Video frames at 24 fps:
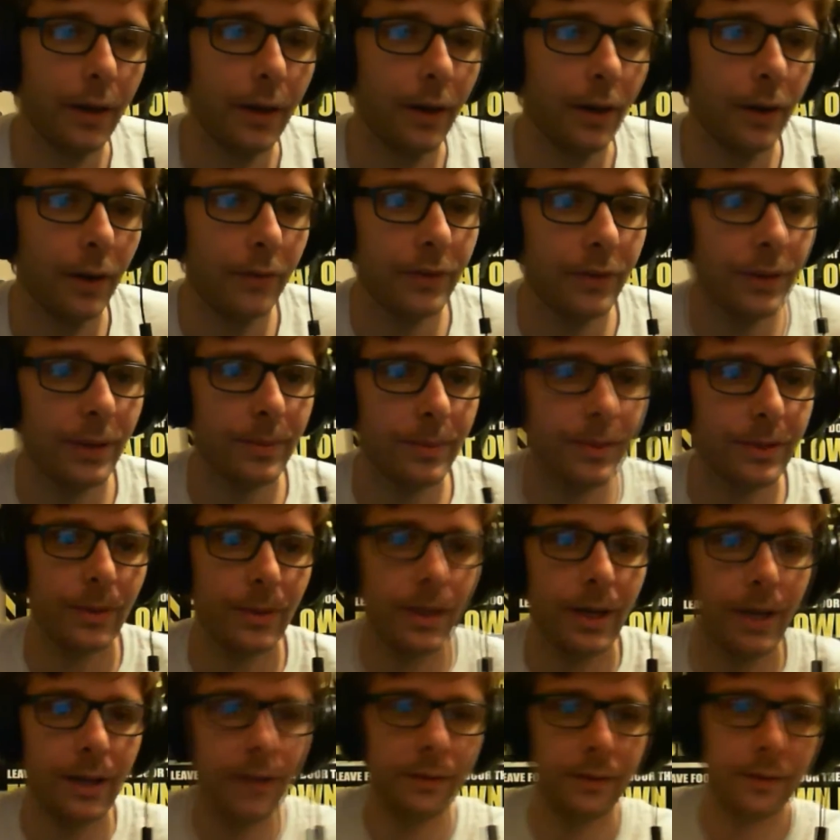of him as
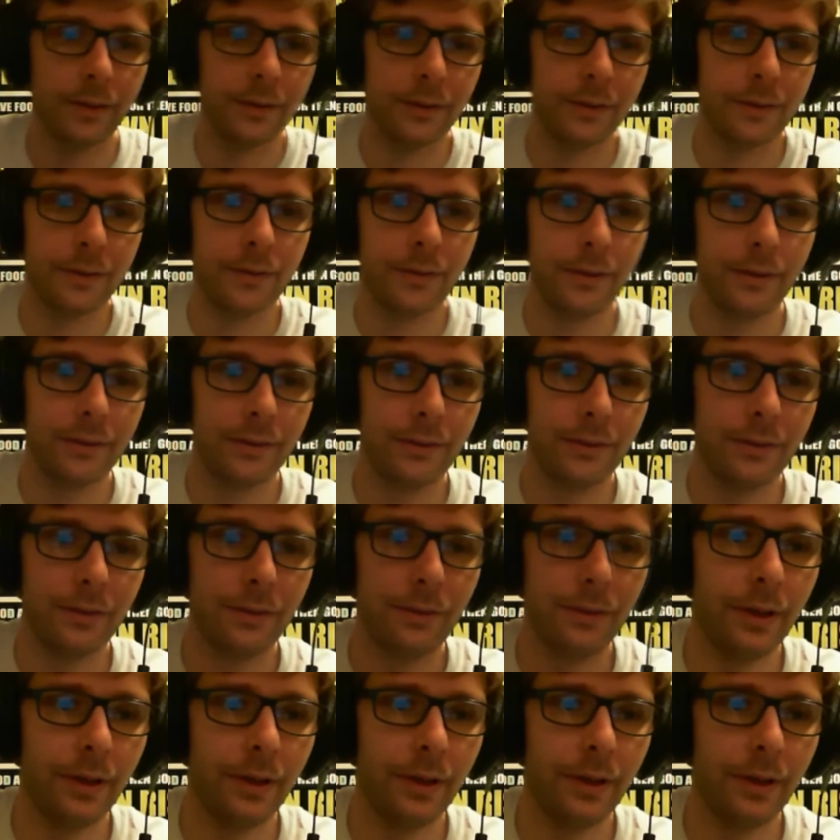well to